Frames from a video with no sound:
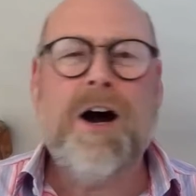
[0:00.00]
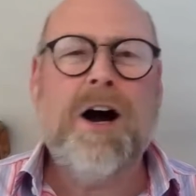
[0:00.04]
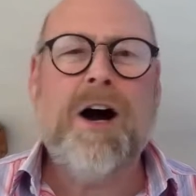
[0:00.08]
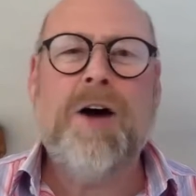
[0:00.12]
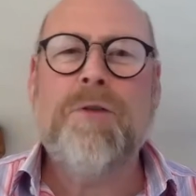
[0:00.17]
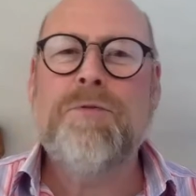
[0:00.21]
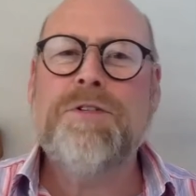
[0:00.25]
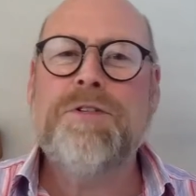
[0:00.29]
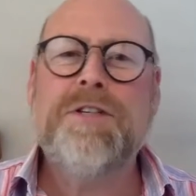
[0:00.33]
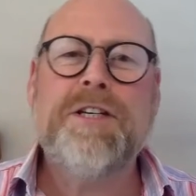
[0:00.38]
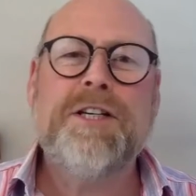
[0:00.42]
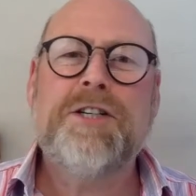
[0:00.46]
I
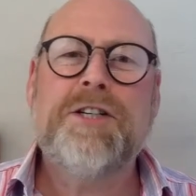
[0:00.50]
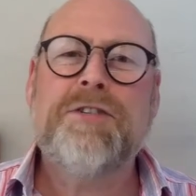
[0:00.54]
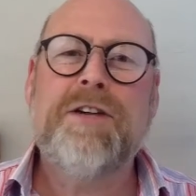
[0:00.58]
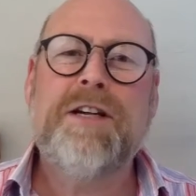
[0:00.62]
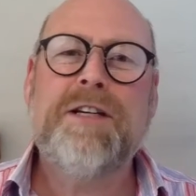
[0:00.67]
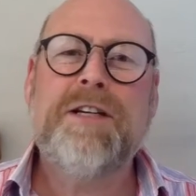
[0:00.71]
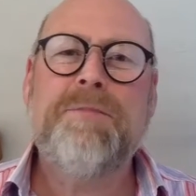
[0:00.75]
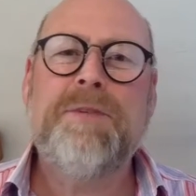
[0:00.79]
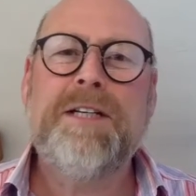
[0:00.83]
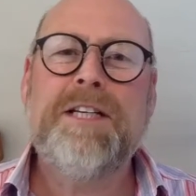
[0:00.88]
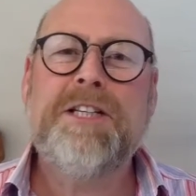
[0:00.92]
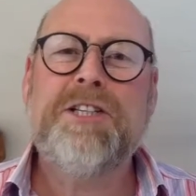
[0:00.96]
was
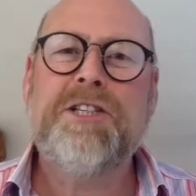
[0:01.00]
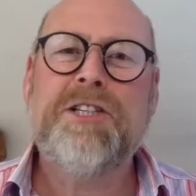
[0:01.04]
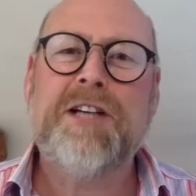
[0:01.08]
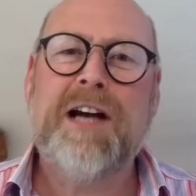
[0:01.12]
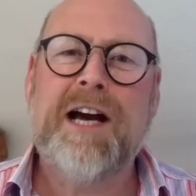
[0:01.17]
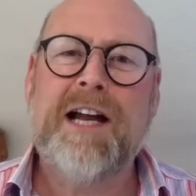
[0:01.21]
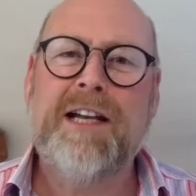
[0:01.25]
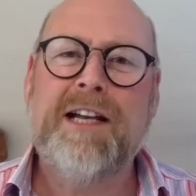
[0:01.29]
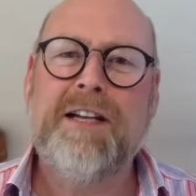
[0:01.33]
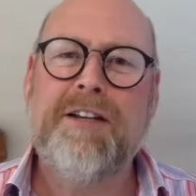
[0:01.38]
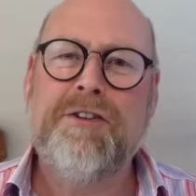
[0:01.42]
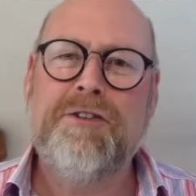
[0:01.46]
incredibly
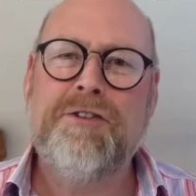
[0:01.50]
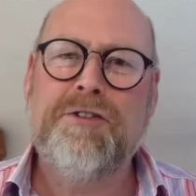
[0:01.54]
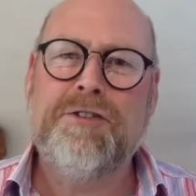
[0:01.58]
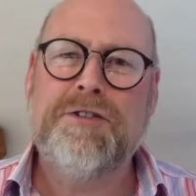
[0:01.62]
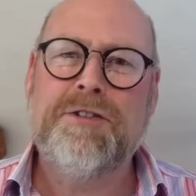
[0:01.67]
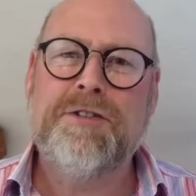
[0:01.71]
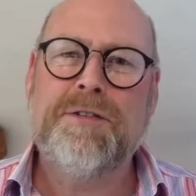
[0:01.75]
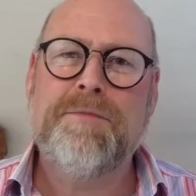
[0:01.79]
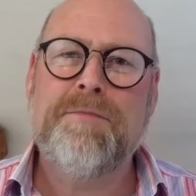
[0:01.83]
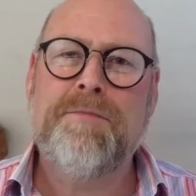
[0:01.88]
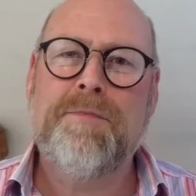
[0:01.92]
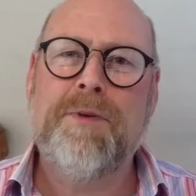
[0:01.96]

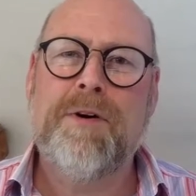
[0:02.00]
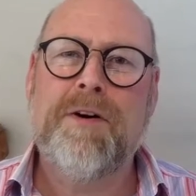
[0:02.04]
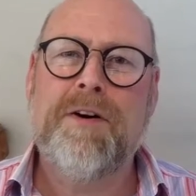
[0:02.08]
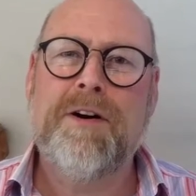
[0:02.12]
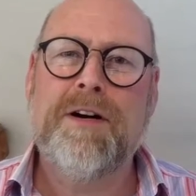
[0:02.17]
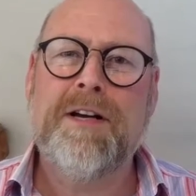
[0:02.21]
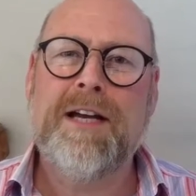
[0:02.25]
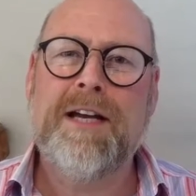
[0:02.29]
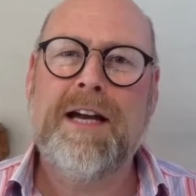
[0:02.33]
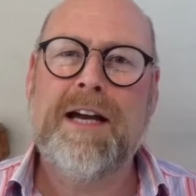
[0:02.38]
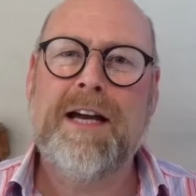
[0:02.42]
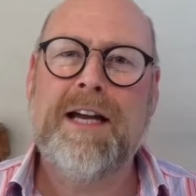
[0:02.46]
challenged
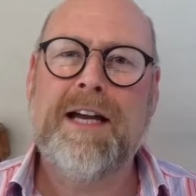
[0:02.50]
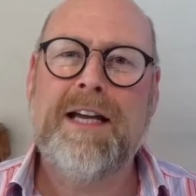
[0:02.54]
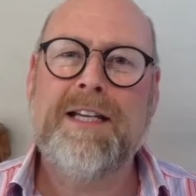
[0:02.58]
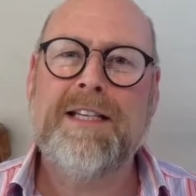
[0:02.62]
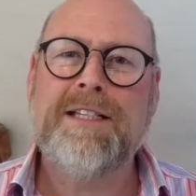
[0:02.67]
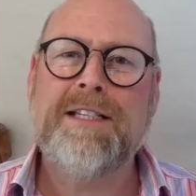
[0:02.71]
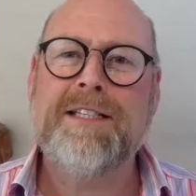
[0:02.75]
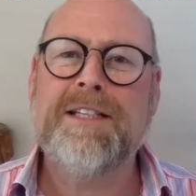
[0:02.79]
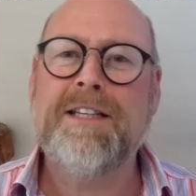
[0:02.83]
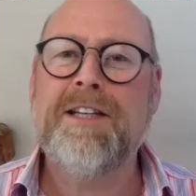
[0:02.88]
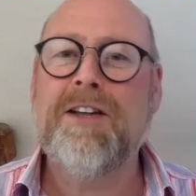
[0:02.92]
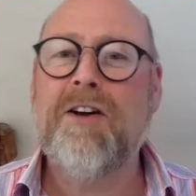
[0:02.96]
by
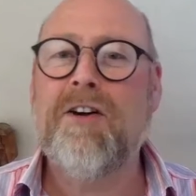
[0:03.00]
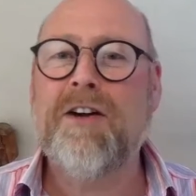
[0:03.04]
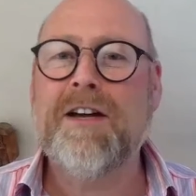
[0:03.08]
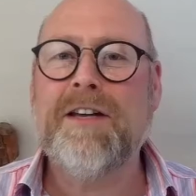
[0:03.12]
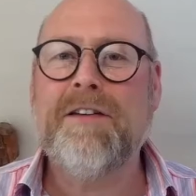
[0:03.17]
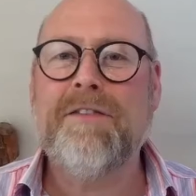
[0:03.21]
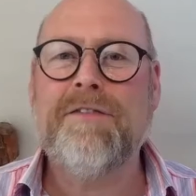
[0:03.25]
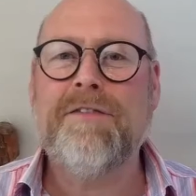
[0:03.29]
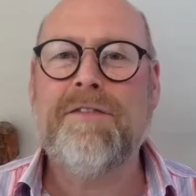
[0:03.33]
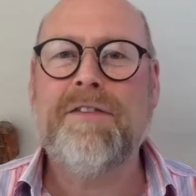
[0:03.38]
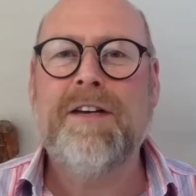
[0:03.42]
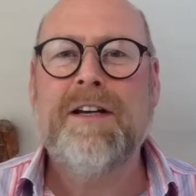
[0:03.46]
his
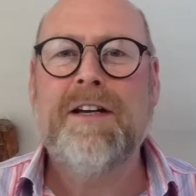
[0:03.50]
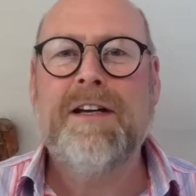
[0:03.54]
life,